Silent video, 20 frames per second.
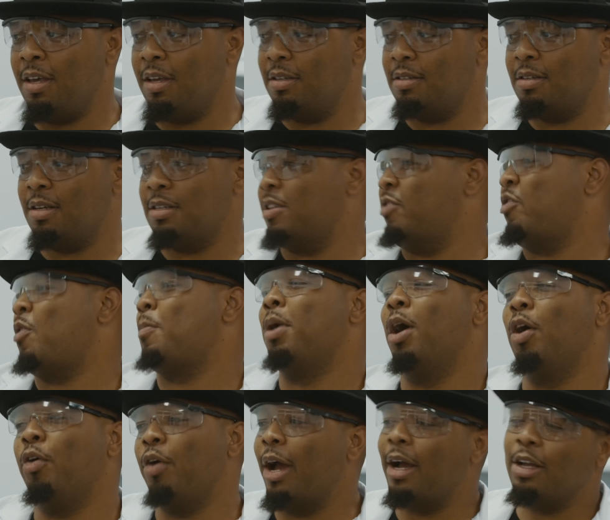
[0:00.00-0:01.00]
things, because if I'm
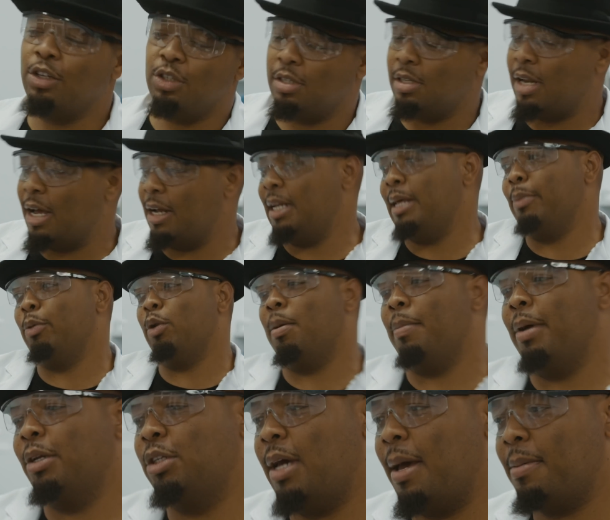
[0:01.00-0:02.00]
hungry, I can just like nibble
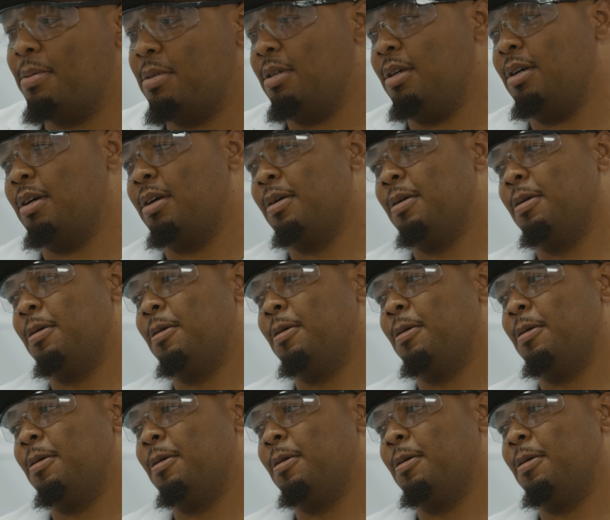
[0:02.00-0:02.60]
on my chapstick.